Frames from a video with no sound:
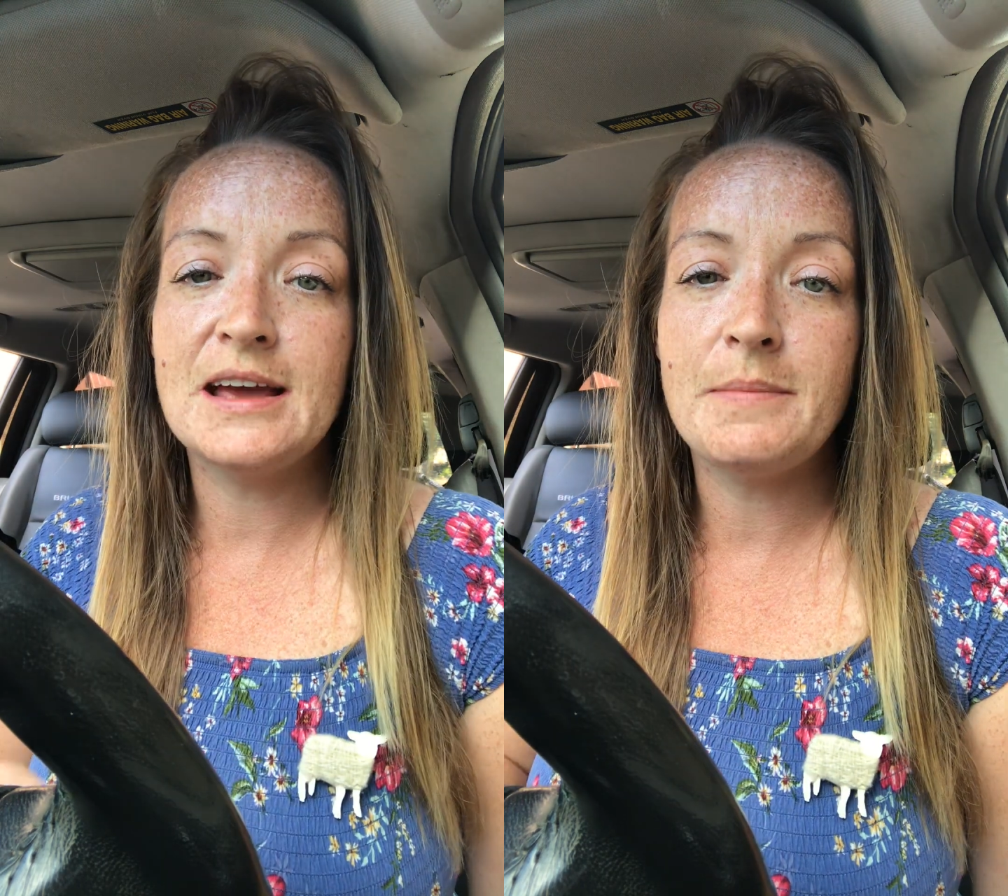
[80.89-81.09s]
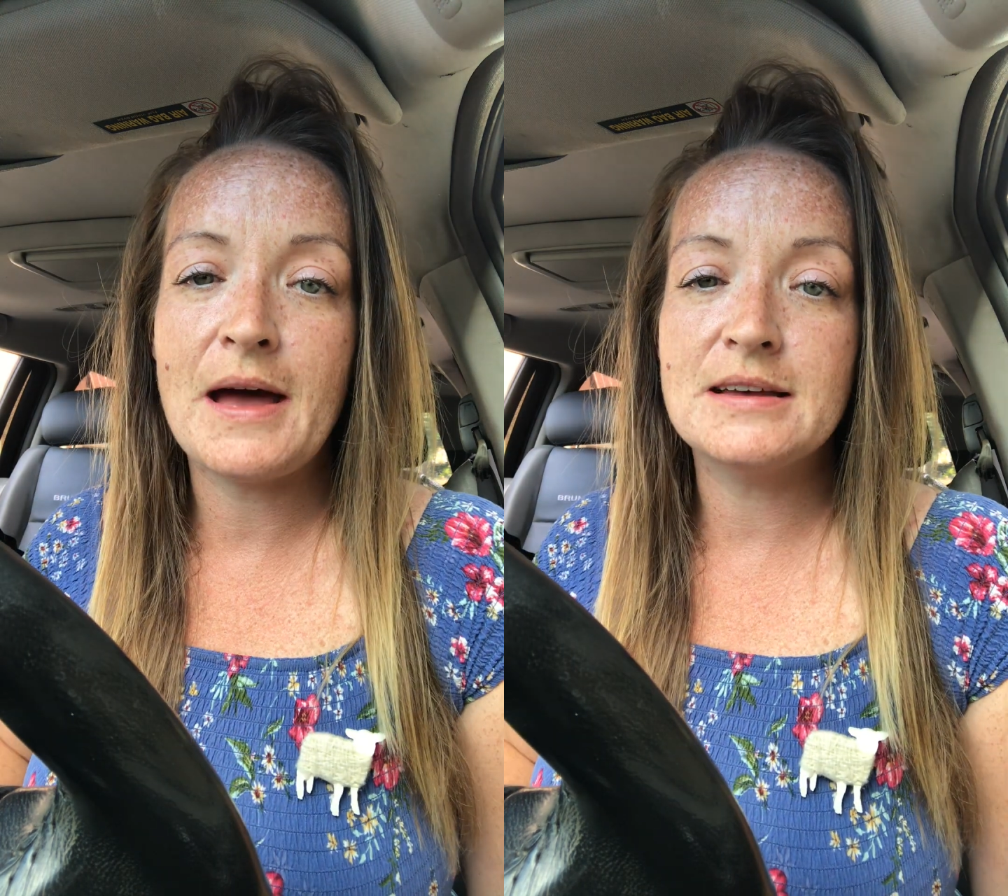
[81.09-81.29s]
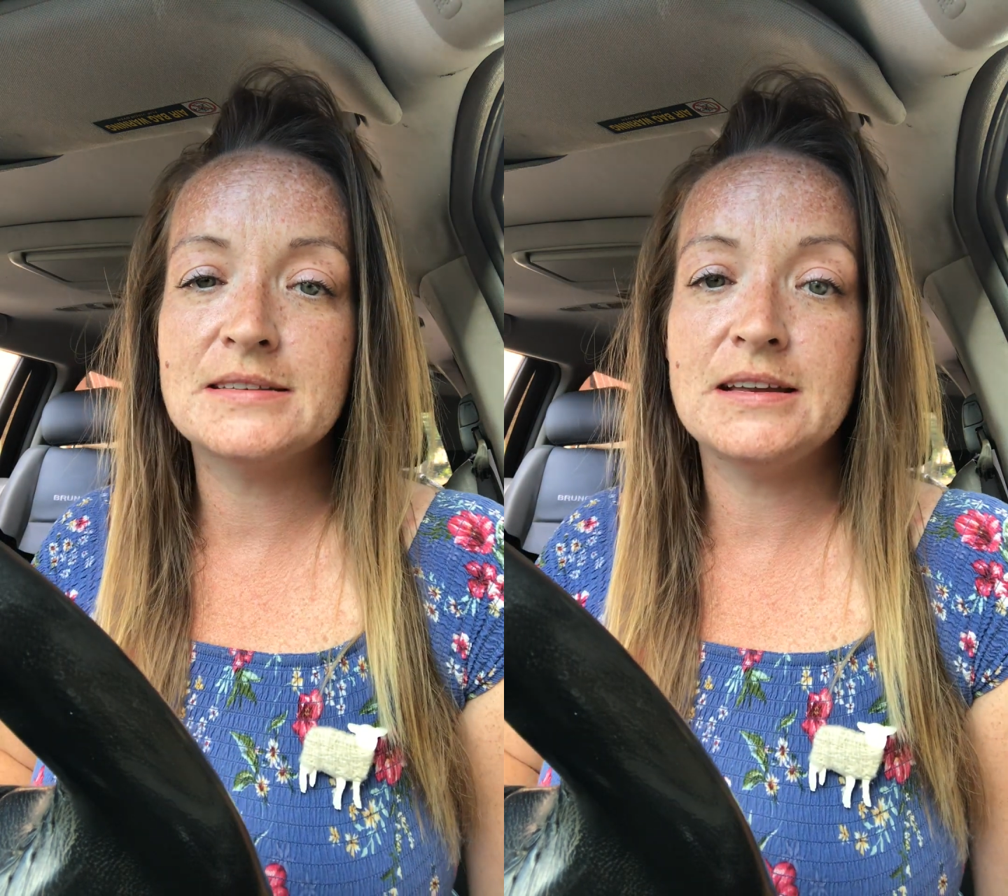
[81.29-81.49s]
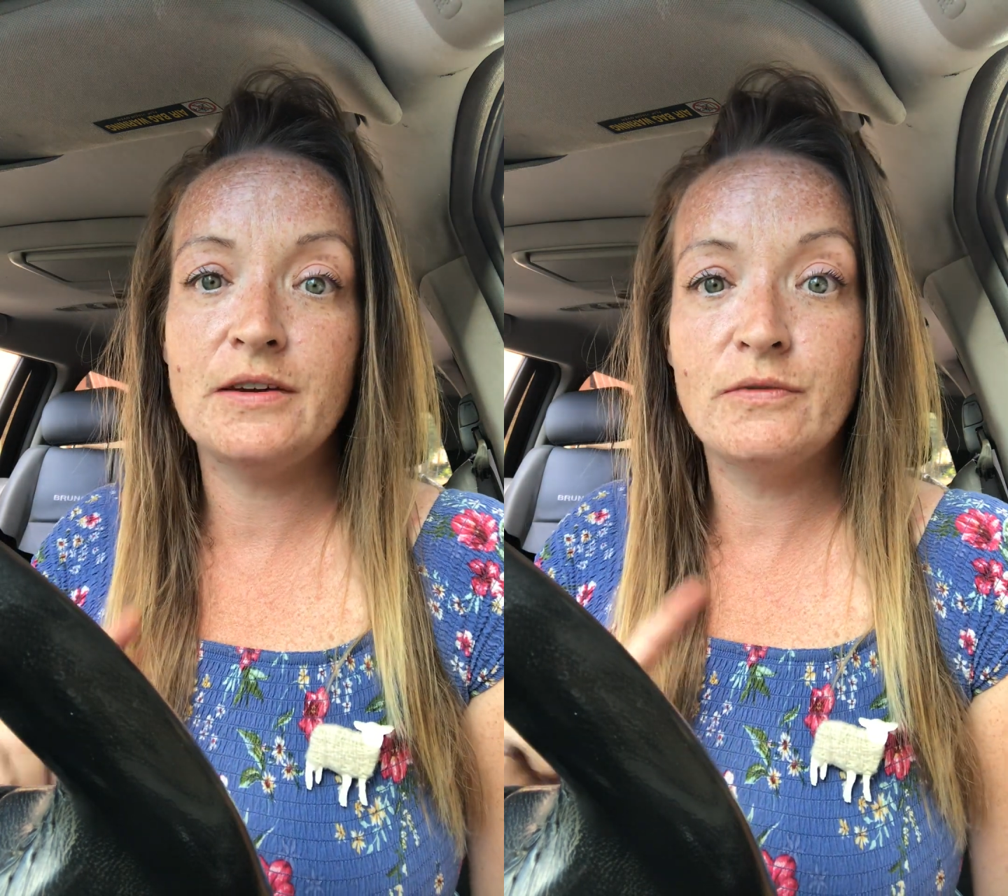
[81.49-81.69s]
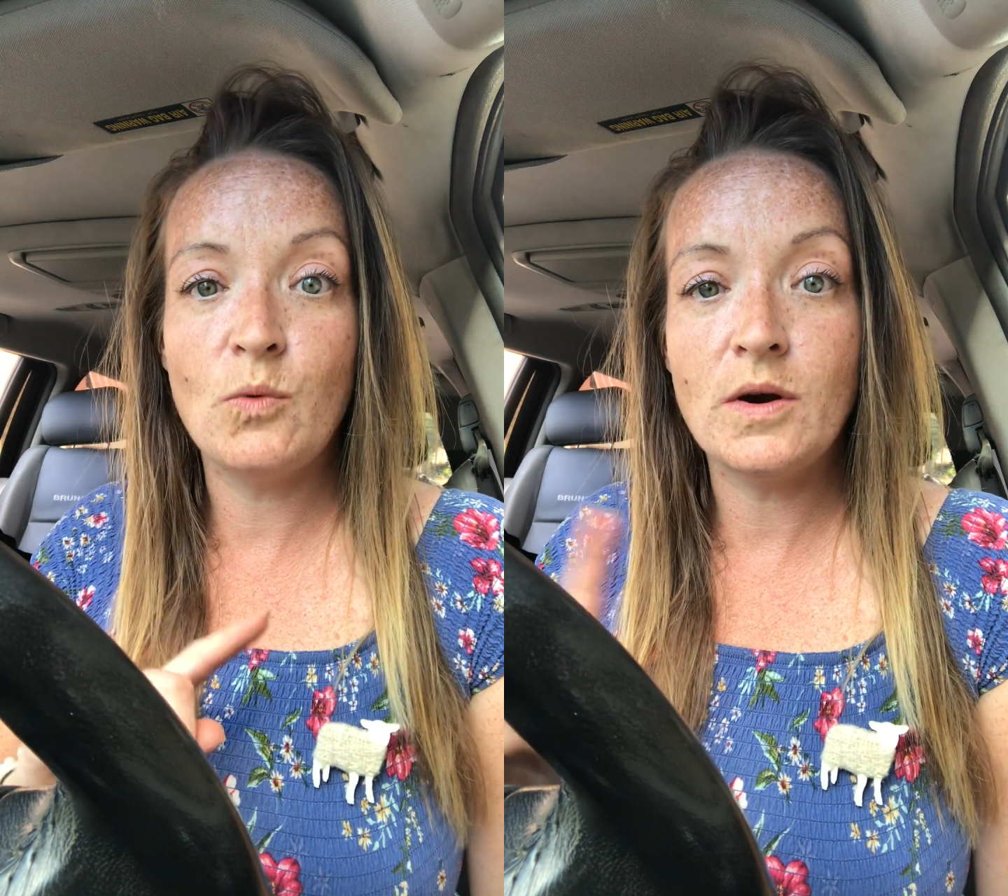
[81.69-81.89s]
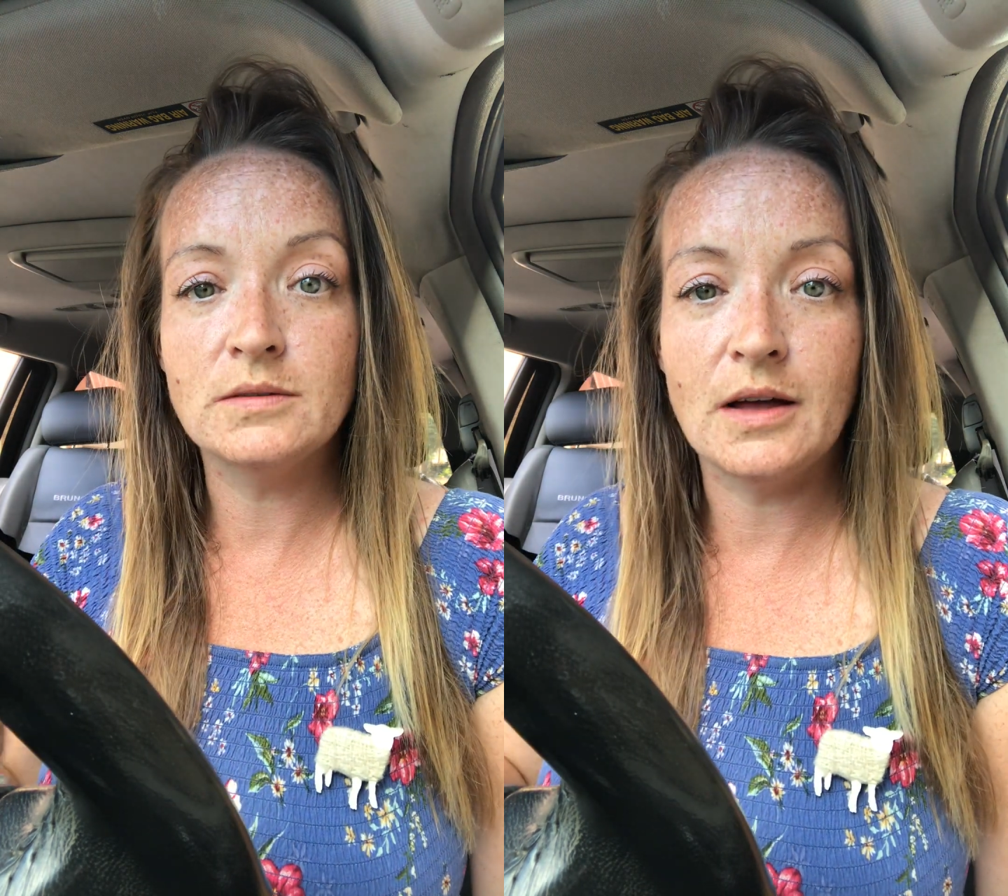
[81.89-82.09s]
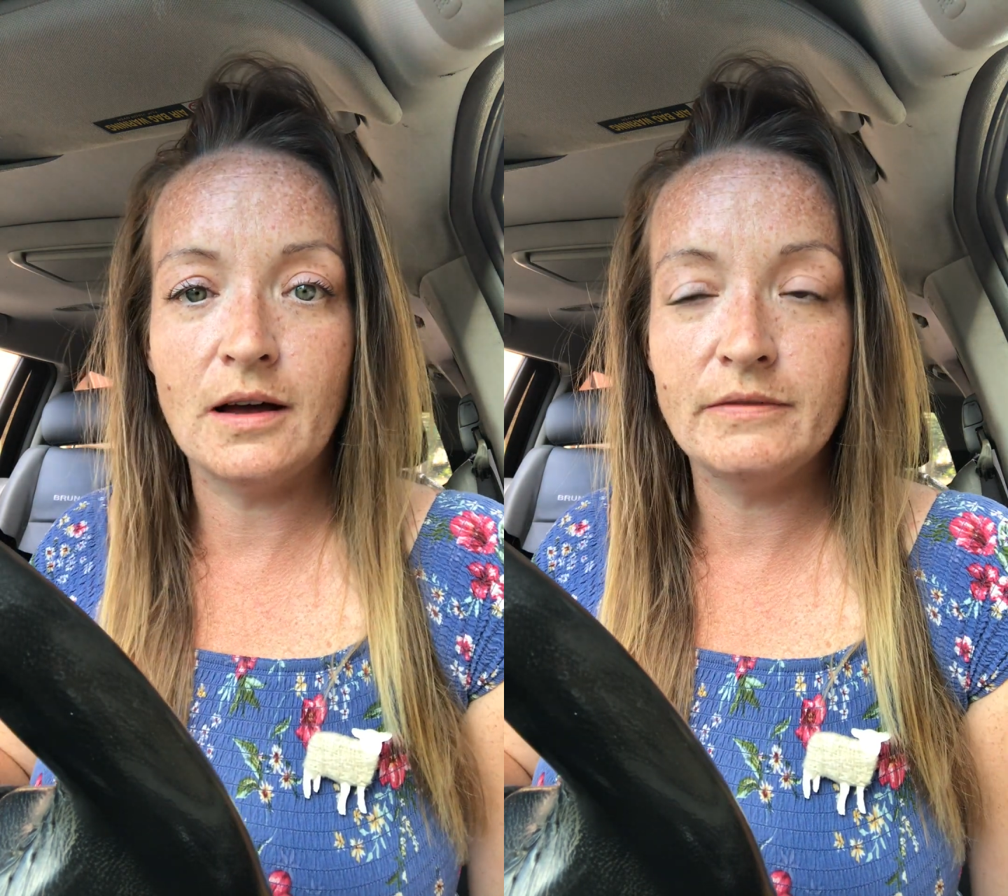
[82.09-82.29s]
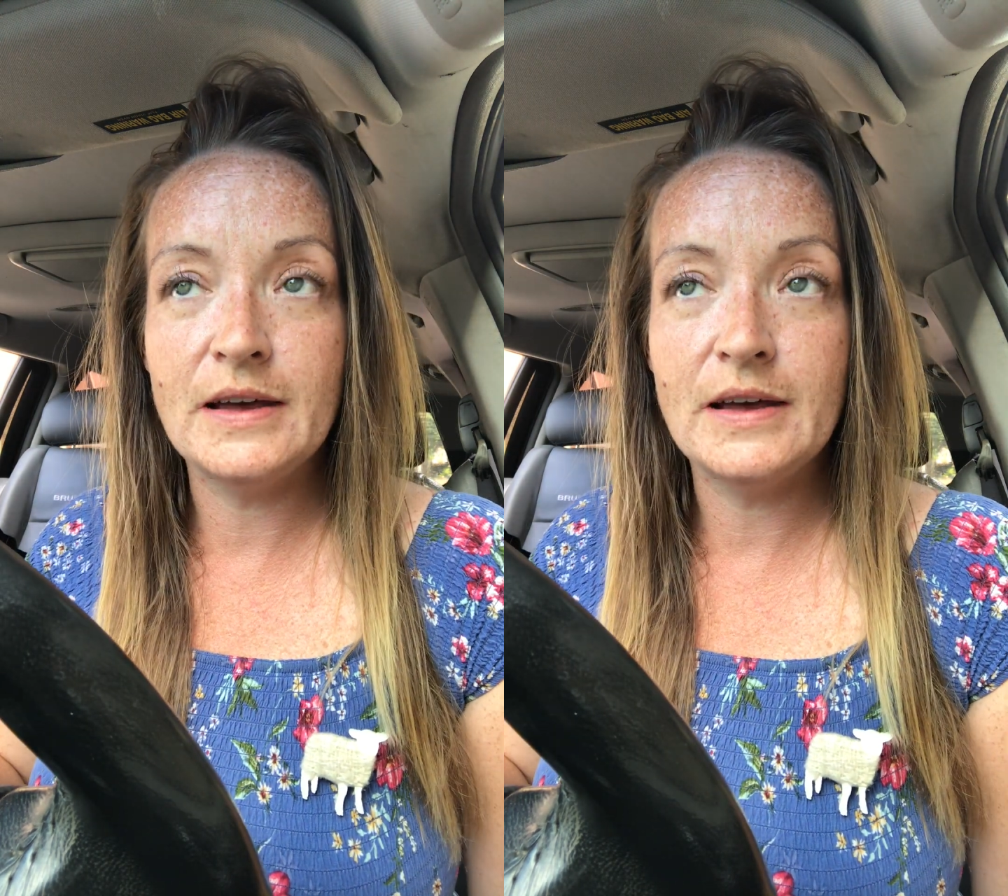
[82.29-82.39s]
capacity for love